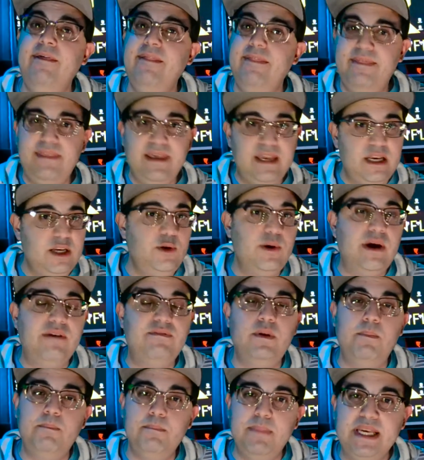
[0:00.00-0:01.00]
Then you have
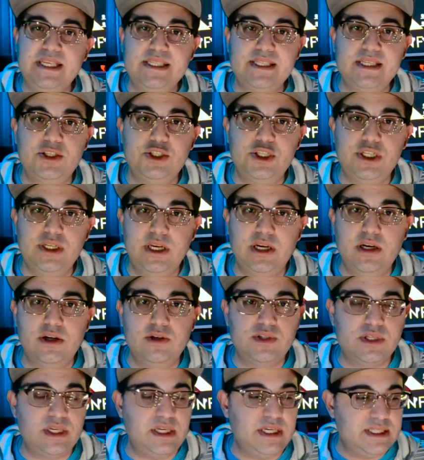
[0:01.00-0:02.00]
the mix engineer
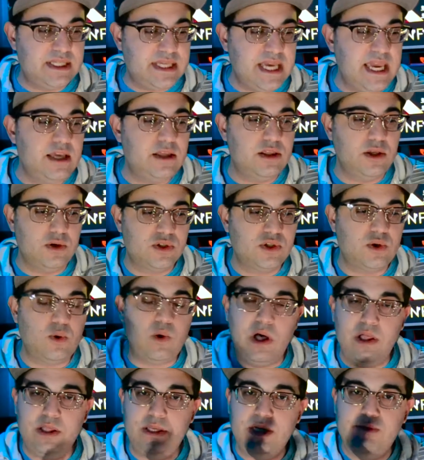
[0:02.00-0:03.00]
who's going to take those
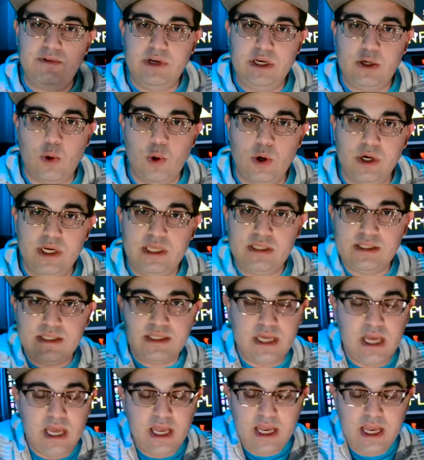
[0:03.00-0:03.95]
quality recordings